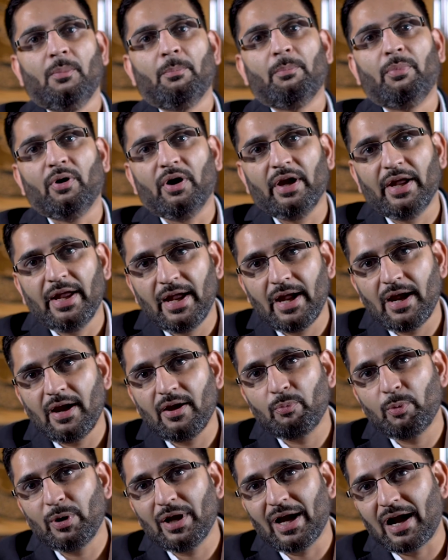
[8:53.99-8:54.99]
But here
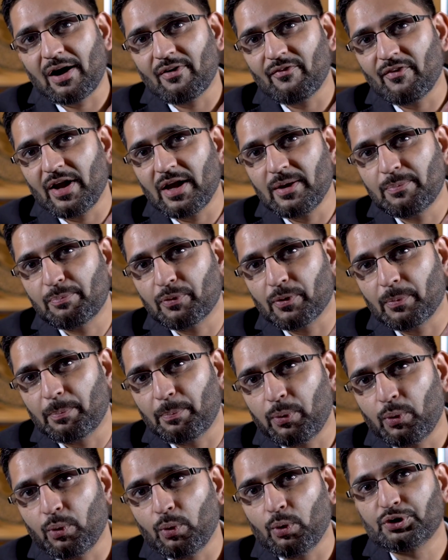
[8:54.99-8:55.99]
we have a
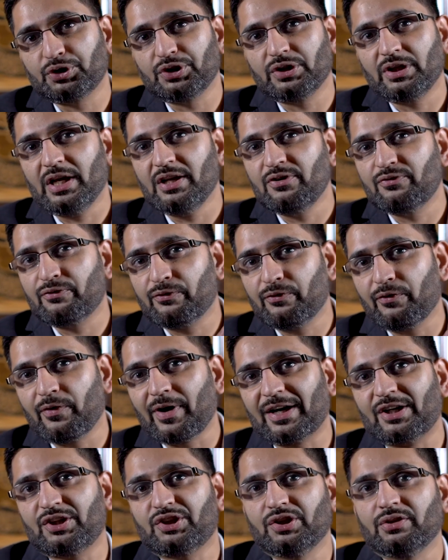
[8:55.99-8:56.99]
proportion, a
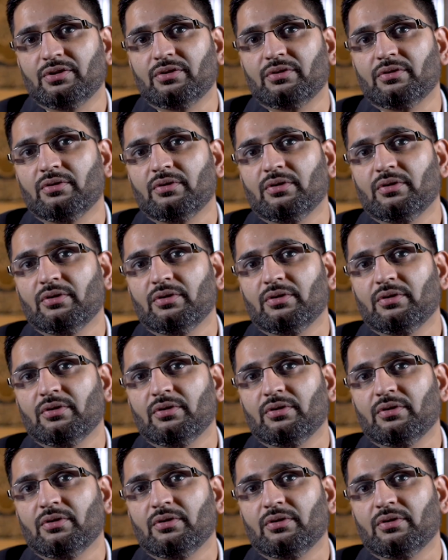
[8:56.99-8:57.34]
fraction,